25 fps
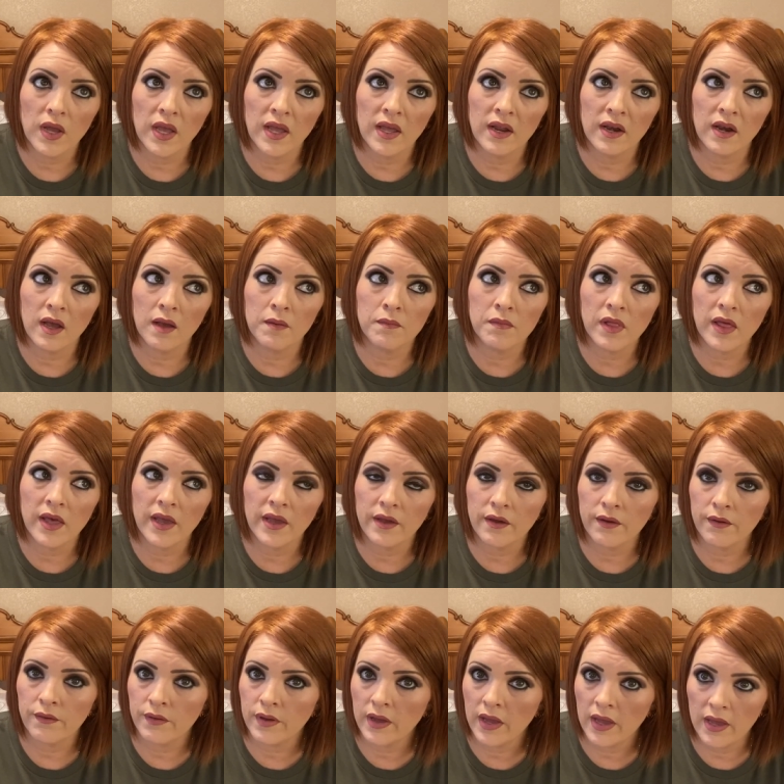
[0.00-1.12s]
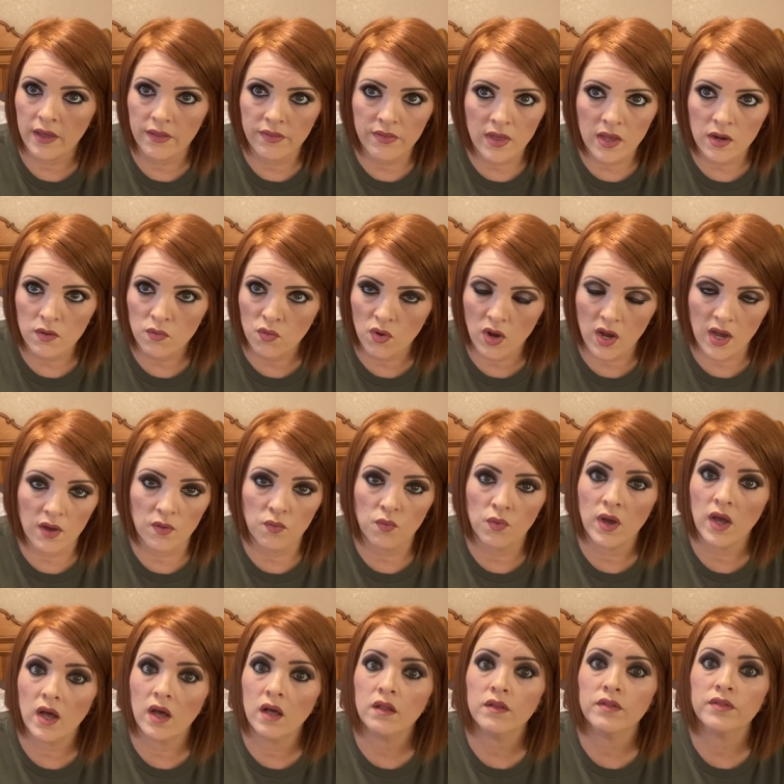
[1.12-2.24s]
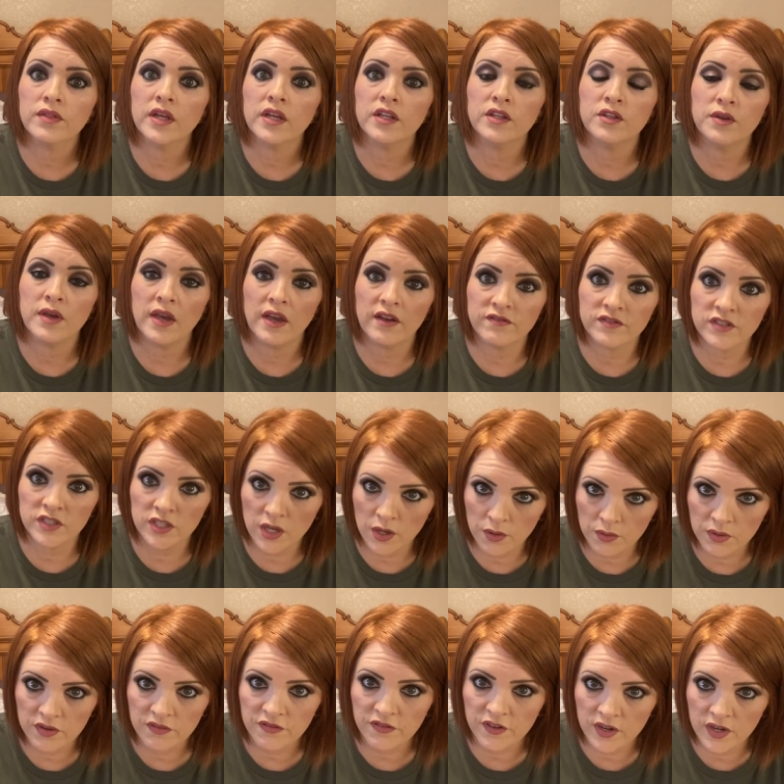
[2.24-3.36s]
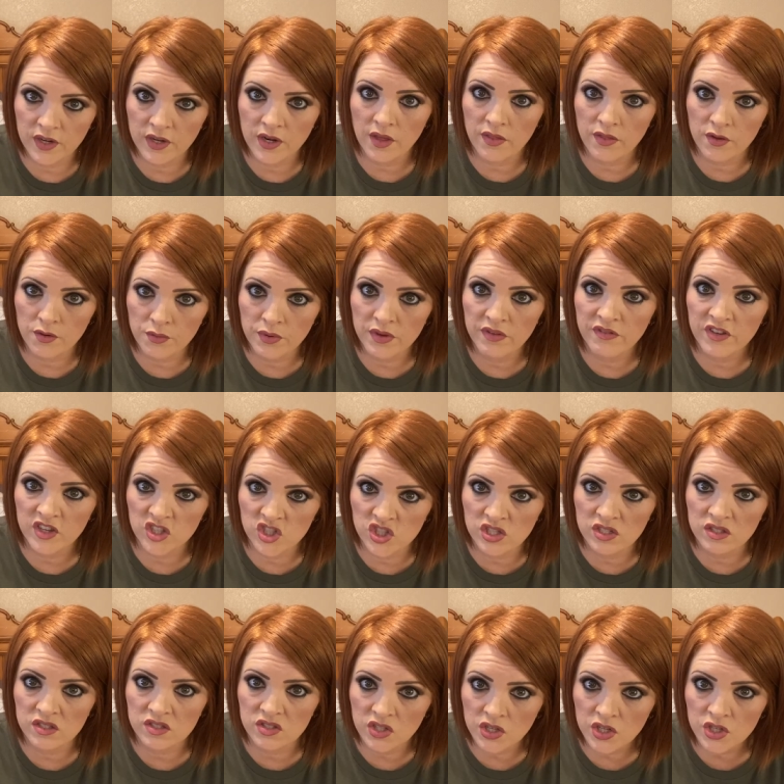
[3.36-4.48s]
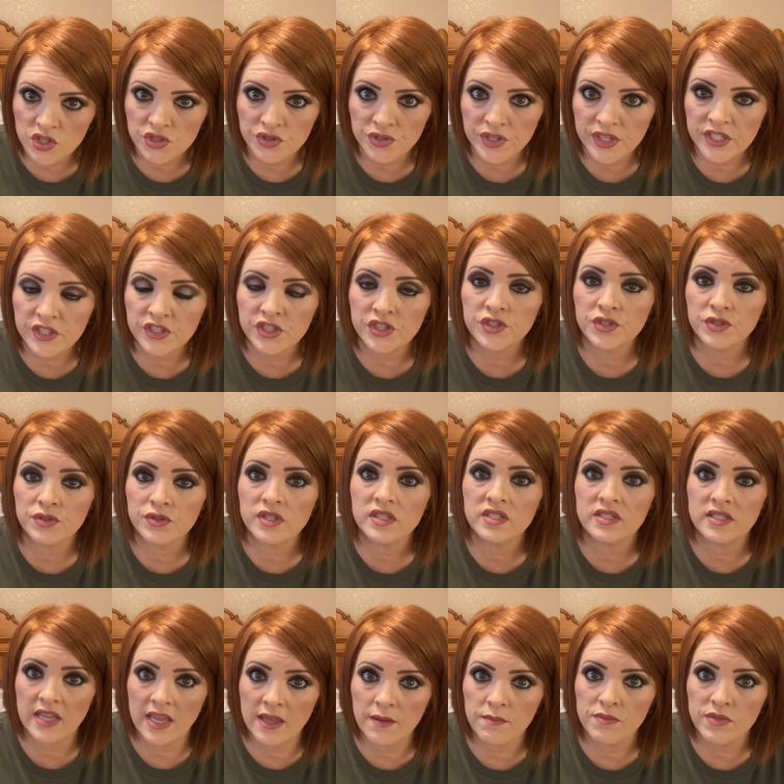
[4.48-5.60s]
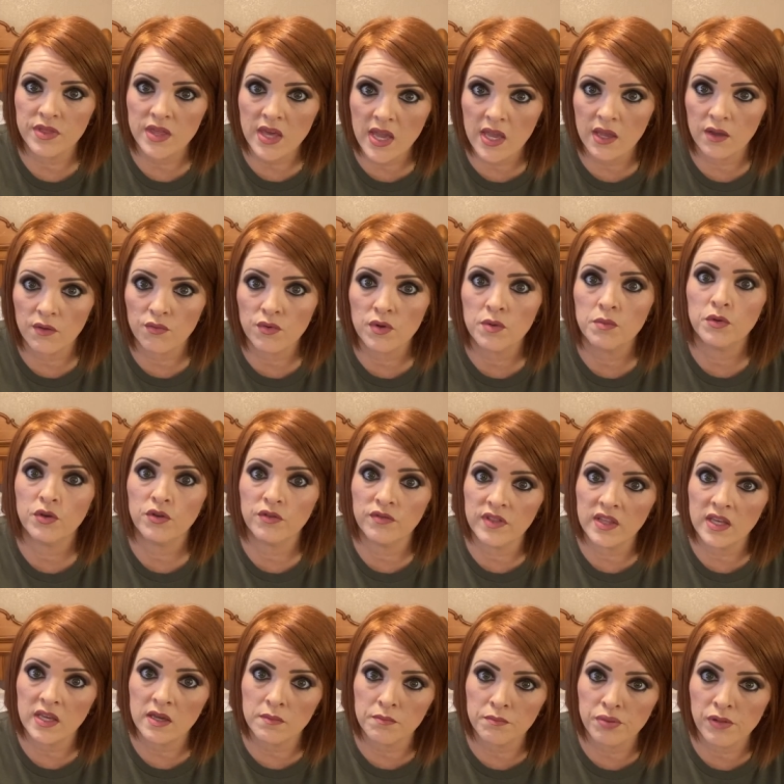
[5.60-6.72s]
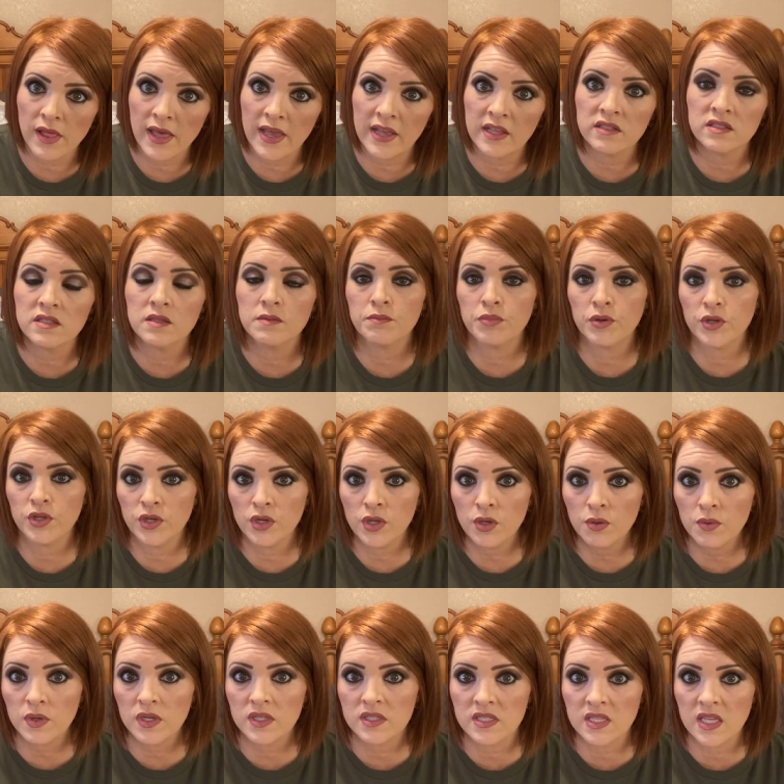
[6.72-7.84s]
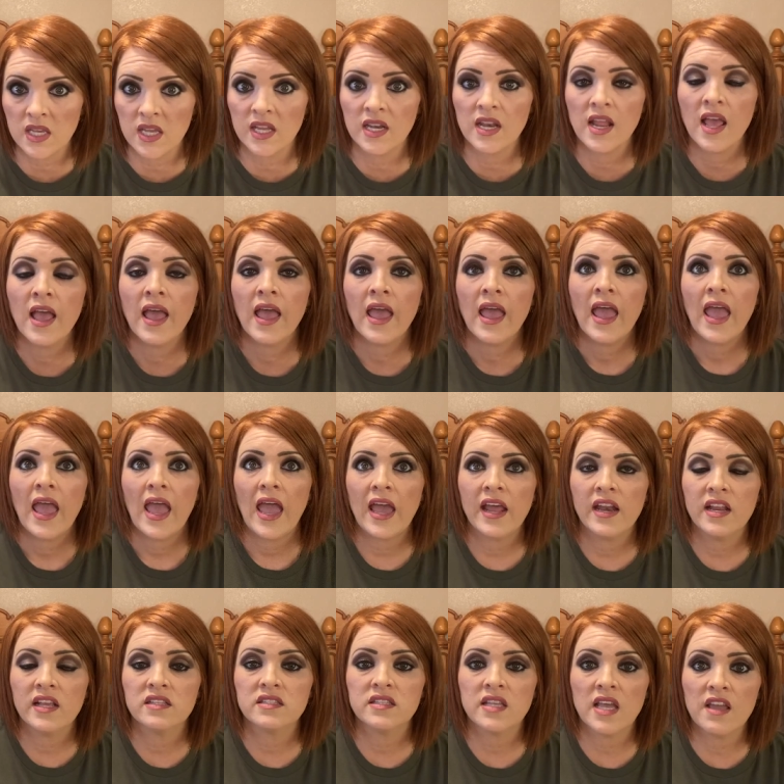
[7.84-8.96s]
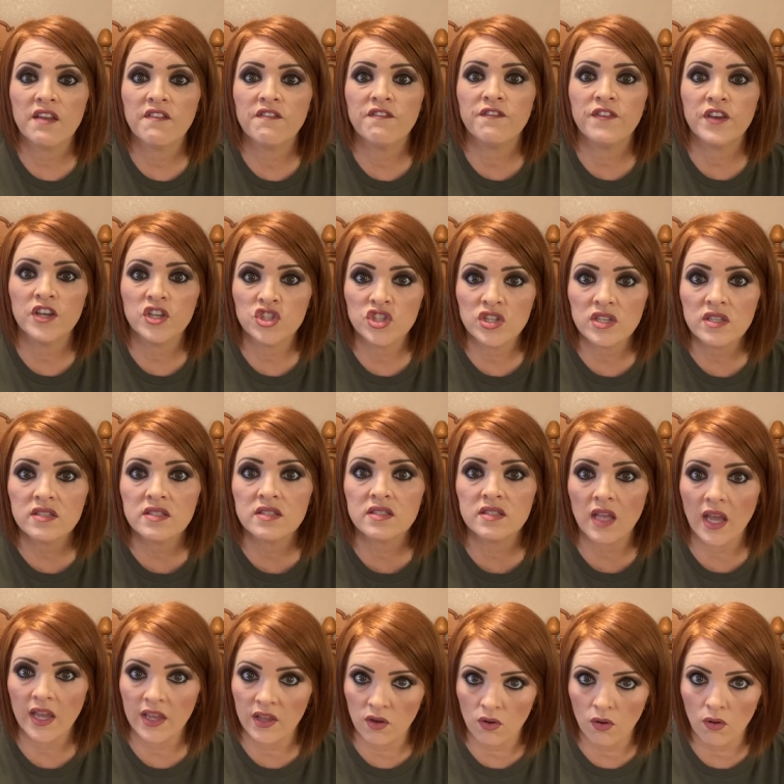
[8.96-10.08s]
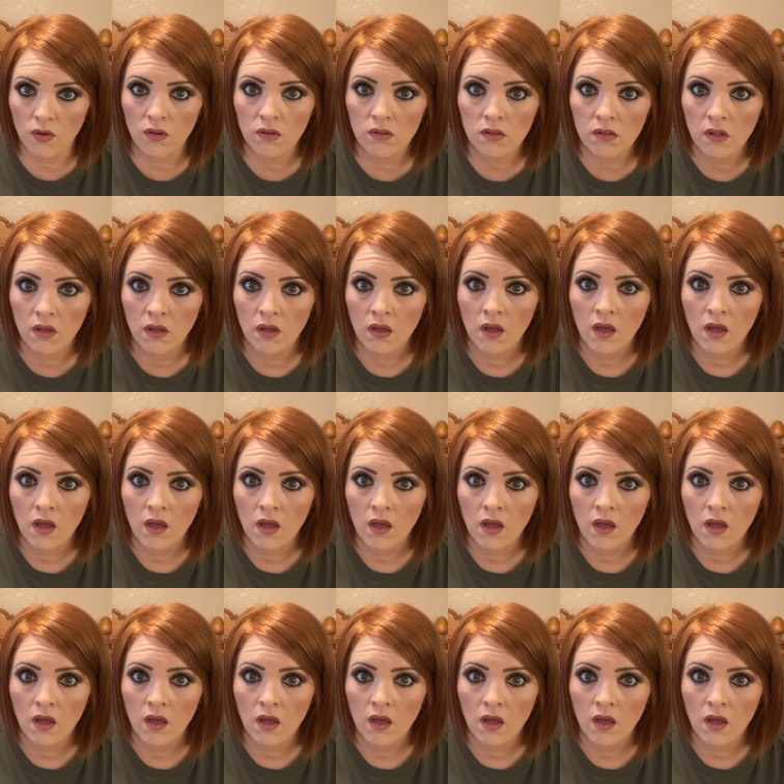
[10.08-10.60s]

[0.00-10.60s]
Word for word: and I'm like, okay, and then what? Well, then you have to go in for another revision surgery to do the same thing. Remove the implants and put new ones in. And it's a vicious cycle